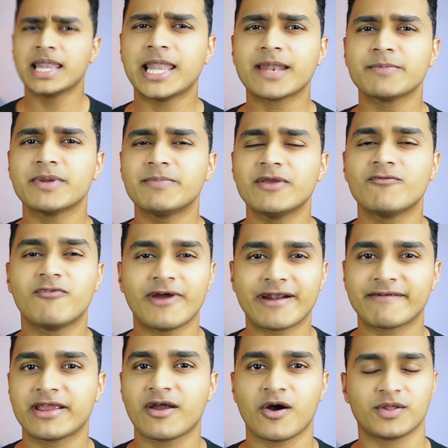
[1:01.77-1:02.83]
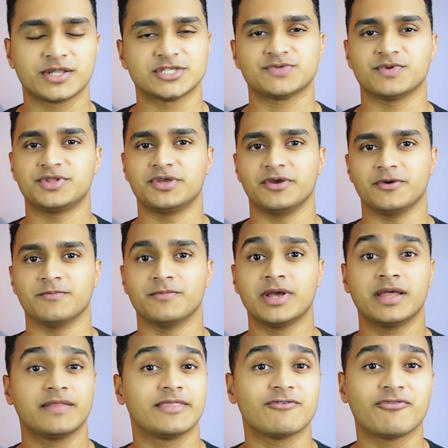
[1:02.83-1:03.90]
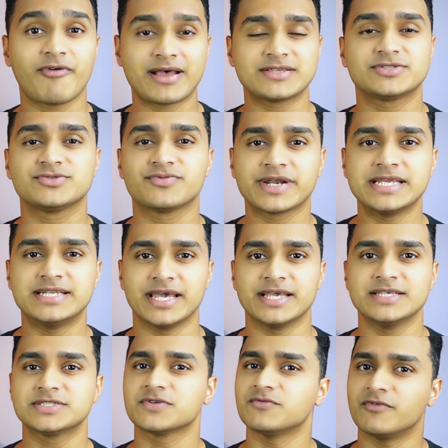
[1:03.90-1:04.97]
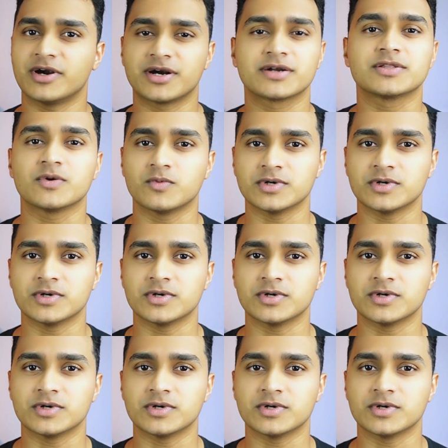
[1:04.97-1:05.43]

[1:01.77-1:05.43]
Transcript: Let me be very honest with you. The first three days were the